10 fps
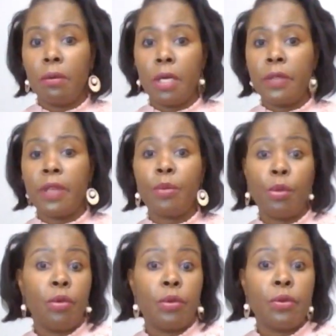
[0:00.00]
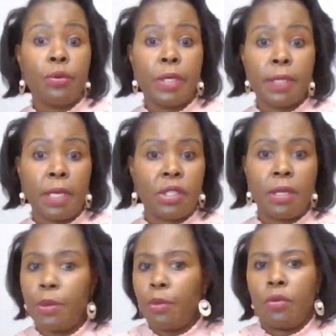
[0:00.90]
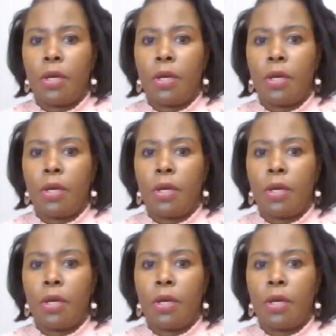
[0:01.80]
And there are people who do research. There are people who